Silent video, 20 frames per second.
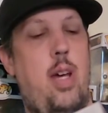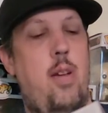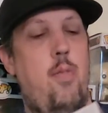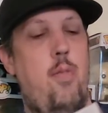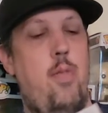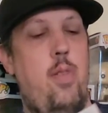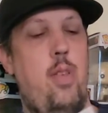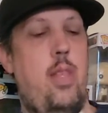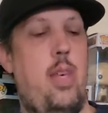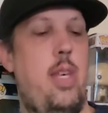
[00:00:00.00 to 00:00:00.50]
I
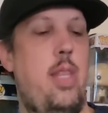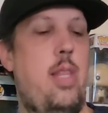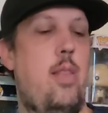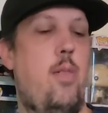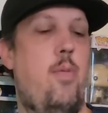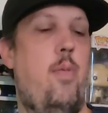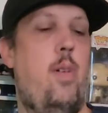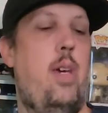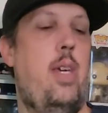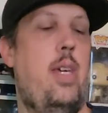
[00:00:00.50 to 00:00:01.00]
really like
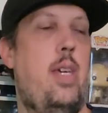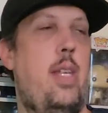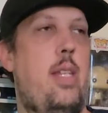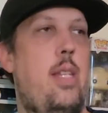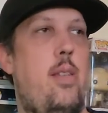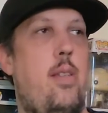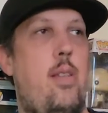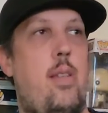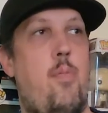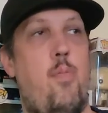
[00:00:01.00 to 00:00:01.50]
the way
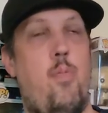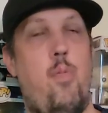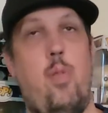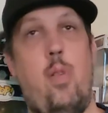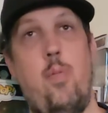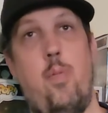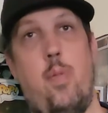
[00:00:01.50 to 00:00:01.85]
it's. Well,